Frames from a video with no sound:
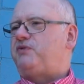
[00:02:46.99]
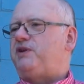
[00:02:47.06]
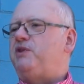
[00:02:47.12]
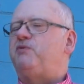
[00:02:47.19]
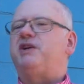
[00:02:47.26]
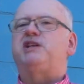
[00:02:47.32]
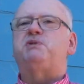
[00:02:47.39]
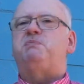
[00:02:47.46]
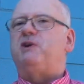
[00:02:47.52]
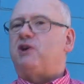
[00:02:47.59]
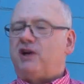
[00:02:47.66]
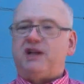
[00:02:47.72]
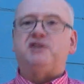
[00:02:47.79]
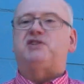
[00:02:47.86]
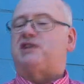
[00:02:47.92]
You've
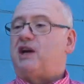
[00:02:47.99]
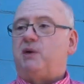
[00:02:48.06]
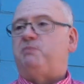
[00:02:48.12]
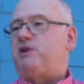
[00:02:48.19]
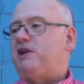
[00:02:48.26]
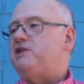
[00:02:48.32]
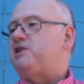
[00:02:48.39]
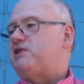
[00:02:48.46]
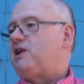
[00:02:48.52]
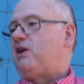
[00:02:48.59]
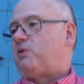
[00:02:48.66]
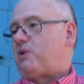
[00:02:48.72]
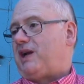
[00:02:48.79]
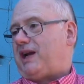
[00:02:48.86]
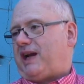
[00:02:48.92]
experienced our bridges
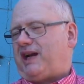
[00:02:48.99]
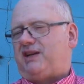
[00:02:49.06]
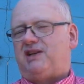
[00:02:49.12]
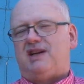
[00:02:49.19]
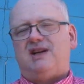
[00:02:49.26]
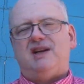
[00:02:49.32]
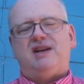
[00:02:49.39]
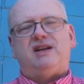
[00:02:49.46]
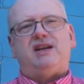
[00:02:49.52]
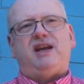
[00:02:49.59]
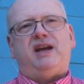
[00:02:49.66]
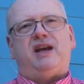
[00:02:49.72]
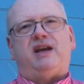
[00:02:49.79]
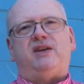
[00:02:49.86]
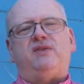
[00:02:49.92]
already,
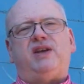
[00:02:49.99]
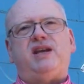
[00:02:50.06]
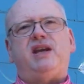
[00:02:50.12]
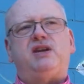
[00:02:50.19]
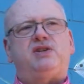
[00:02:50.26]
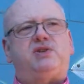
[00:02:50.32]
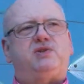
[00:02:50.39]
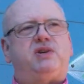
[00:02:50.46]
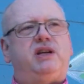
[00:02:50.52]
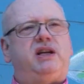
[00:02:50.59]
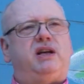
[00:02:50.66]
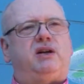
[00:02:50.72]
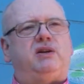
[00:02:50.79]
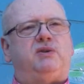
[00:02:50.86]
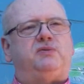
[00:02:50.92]
and the
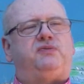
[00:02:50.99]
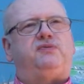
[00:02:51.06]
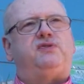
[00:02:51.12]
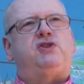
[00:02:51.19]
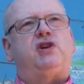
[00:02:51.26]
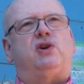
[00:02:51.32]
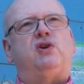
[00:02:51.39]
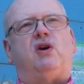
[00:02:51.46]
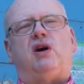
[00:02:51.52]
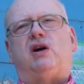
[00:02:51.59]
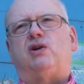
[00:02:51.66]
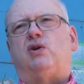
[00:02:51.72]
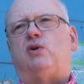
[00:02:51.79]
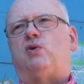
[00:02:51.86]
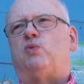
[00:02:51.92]
history of
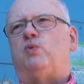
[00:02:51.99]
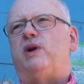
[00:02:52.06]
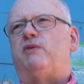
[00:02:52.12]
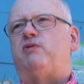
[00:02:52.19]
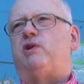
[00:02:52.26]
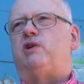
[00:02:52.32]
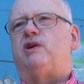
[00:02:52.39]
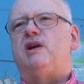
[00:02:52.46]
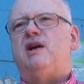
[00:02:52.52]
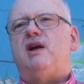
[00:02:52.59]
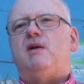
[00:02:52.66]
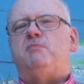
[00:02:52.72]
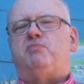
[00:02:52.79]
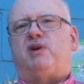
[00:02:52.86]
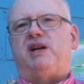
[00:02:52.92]
Chicago River
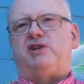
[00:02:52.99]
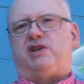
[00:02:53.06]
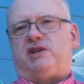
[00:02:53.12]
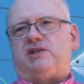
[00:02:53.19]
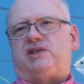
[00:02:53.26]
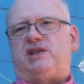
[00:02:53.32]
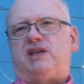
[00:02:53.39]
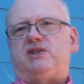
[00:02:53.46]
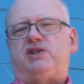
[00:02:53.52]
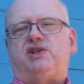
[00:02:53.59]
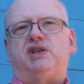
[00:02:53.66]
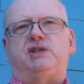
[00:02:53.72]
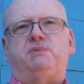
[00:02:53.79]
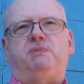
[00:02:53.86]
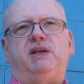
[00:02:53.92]
bridges has
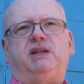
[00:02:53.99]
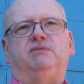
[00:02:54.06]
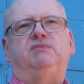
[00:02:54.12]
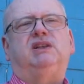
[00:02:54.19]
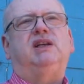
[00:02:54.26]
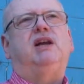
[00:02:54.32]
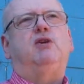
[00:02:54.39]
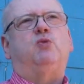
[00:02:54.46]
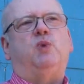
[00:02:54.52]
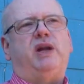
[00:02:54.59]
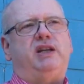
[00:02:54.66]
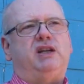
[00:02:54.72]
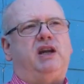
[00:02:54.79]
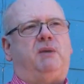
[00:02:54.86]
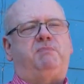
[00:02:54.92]
just been
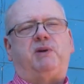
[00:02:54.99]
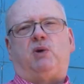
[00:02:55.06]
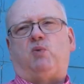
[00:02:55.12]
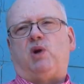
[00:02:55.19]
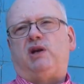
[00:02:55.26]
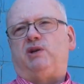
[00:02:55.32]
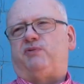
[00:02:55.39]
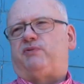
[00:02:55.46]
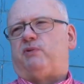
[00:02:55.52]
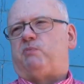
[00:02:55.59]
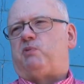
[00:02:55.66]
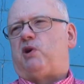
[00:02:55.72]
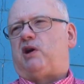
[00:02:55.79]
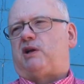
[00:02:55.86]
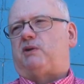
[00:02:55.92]
written up in a wonderful
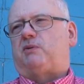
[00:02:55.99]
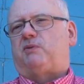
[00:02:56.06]
book